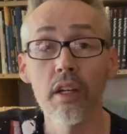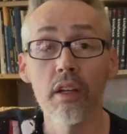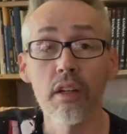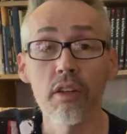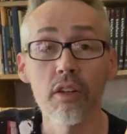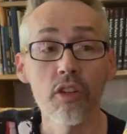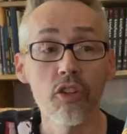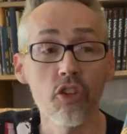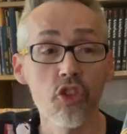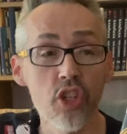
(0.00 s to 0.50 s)

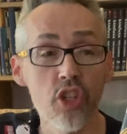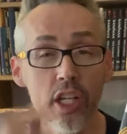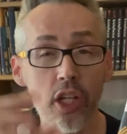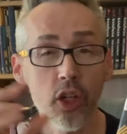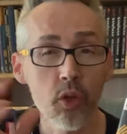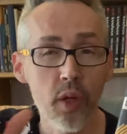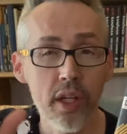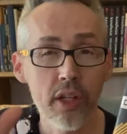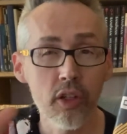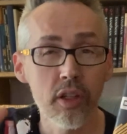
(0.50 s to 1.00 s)
the
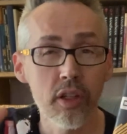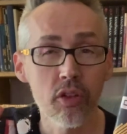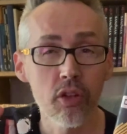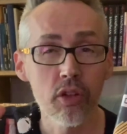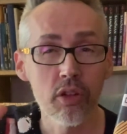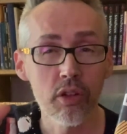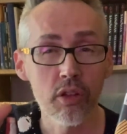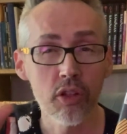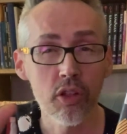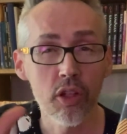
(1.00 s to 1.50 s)

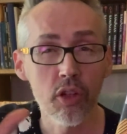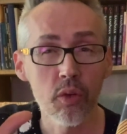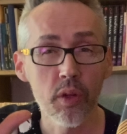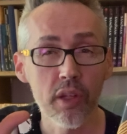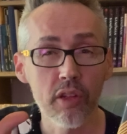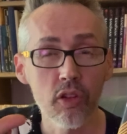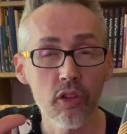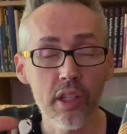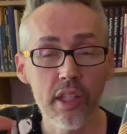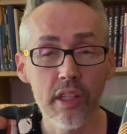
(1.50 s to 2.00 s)

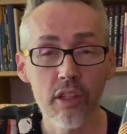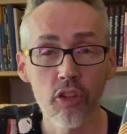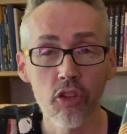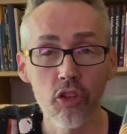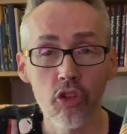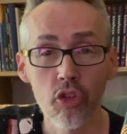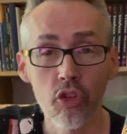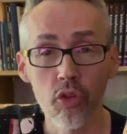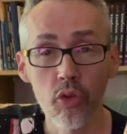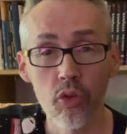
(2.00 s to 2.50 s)
generator needed
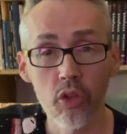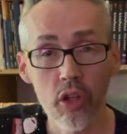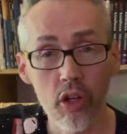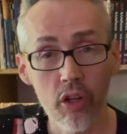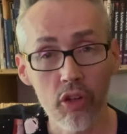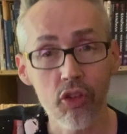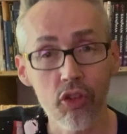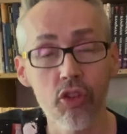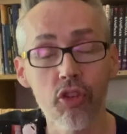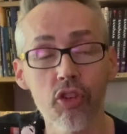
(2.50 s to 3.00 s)
to
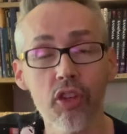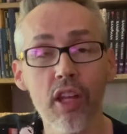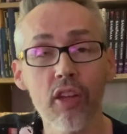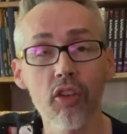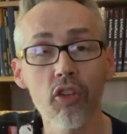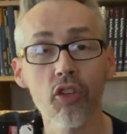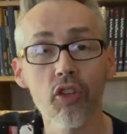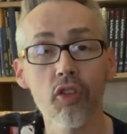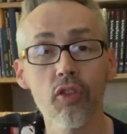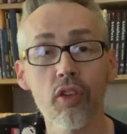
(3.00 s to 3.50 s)
cause the
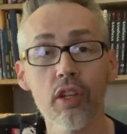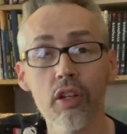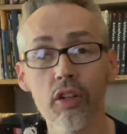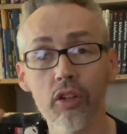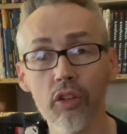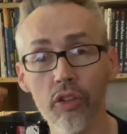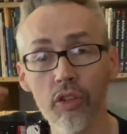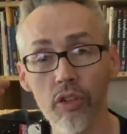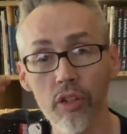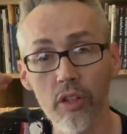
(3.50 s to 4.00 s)
stasis
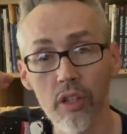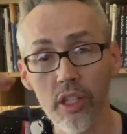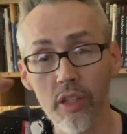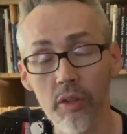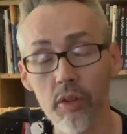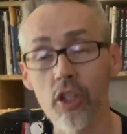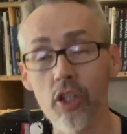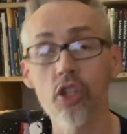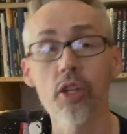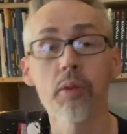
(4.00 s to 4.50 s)
field to get
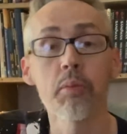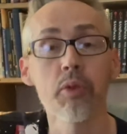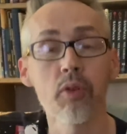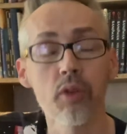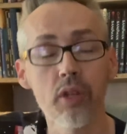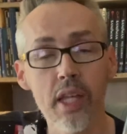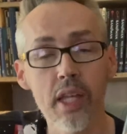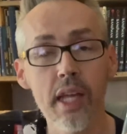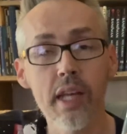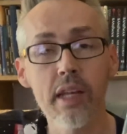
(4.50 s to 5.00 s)
the ship through
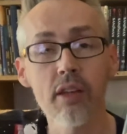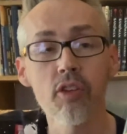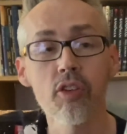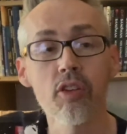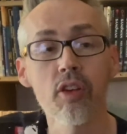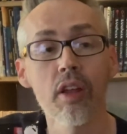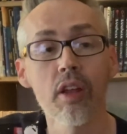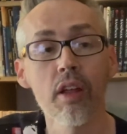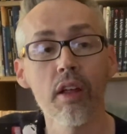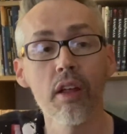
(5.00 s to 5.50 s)
the gates.
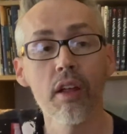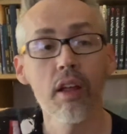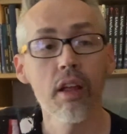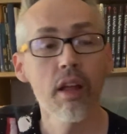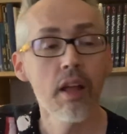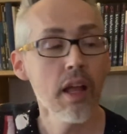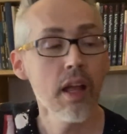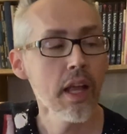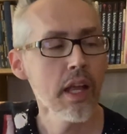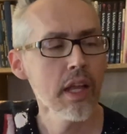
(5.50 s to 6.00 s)

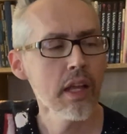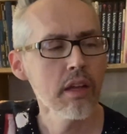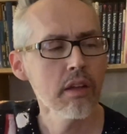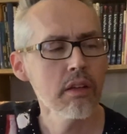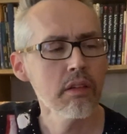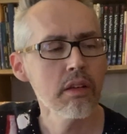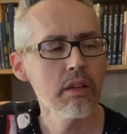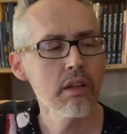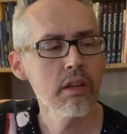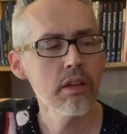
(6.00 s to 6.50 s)

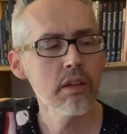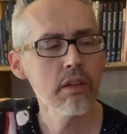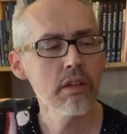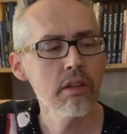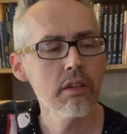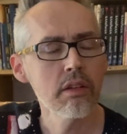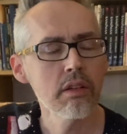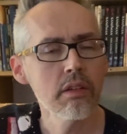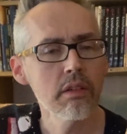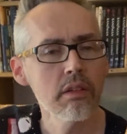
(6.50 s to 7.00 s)
And
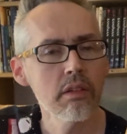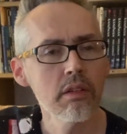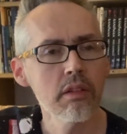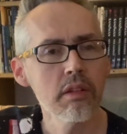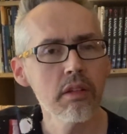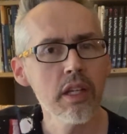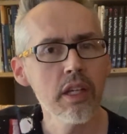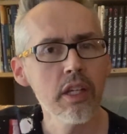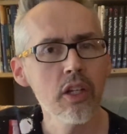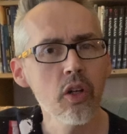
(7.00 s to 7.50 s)

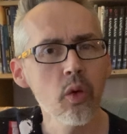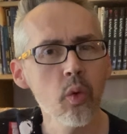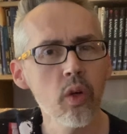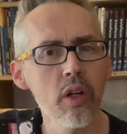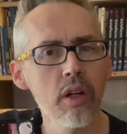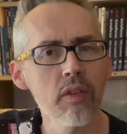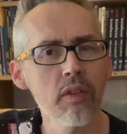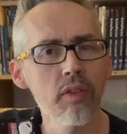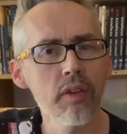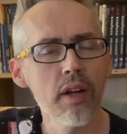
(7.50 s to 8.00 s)
they go
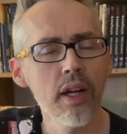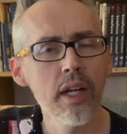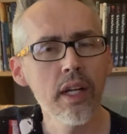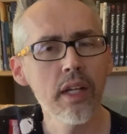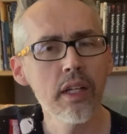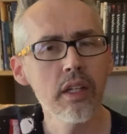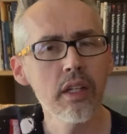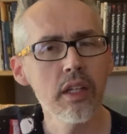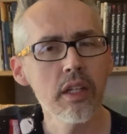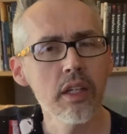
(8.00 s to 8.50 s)
off
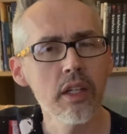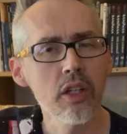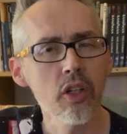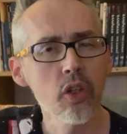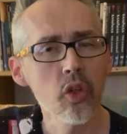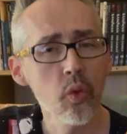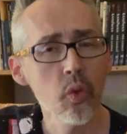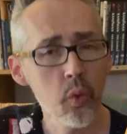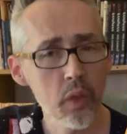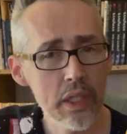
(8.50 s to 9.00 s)
on a
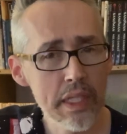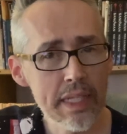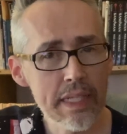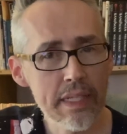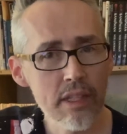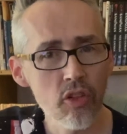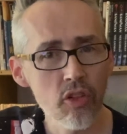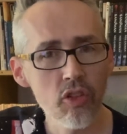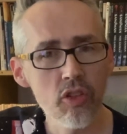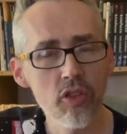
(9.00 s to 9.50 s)

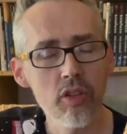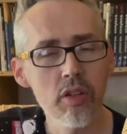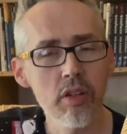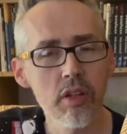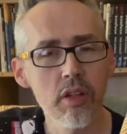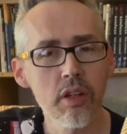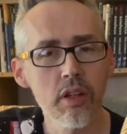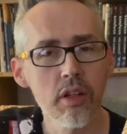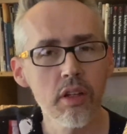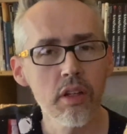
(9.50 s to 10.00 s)
quest
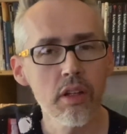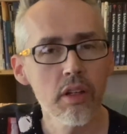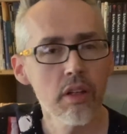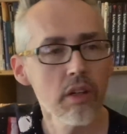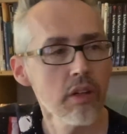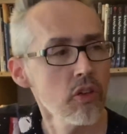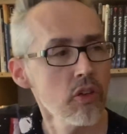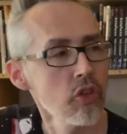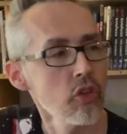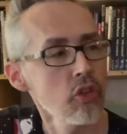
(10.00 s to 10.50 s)

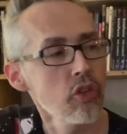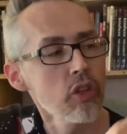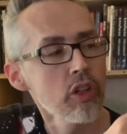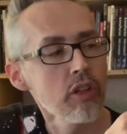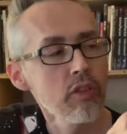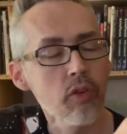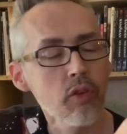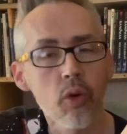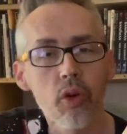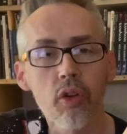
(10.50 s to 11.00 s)
searching
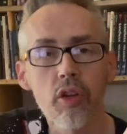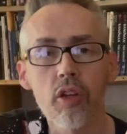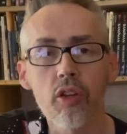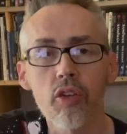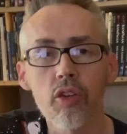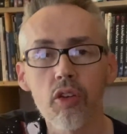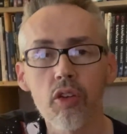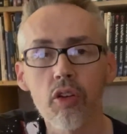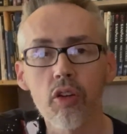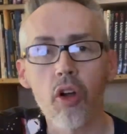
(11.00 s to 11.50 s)
for
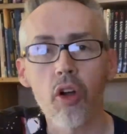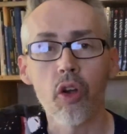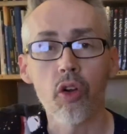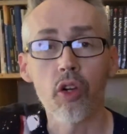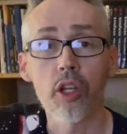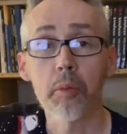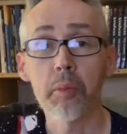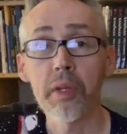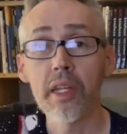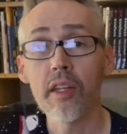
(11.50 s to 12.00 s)
this
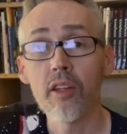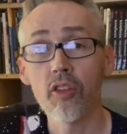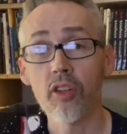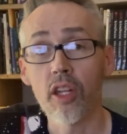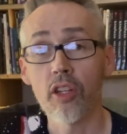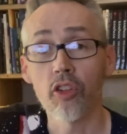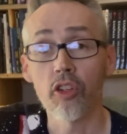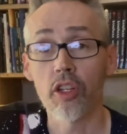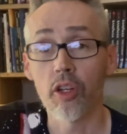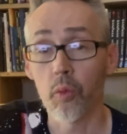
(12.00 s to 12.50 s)
Archimedes
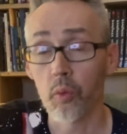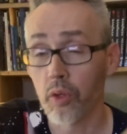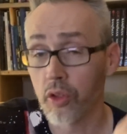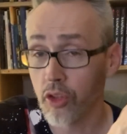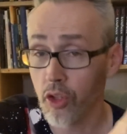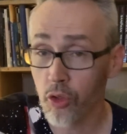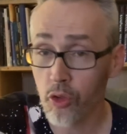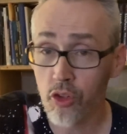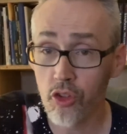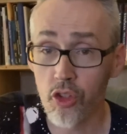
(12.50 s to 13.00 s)
engine. And what
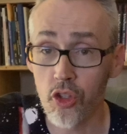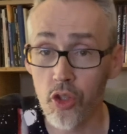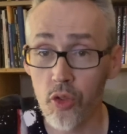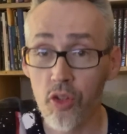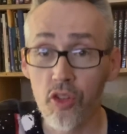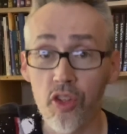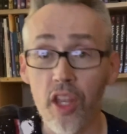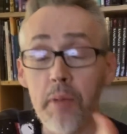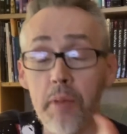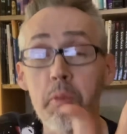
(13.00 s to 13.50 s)
those do is
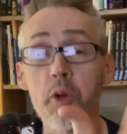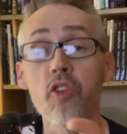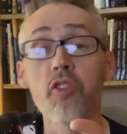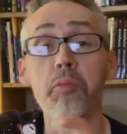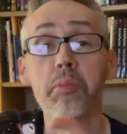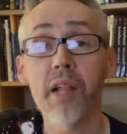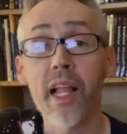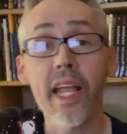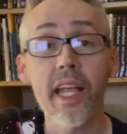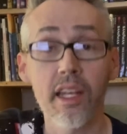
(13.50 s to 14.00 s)
they move
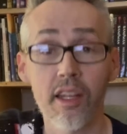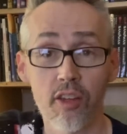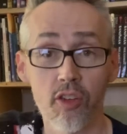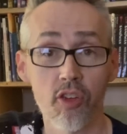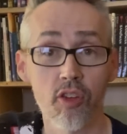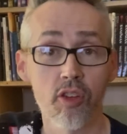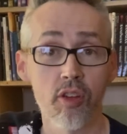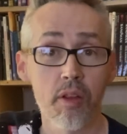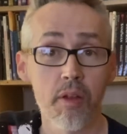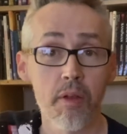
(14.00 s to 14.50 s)
planets.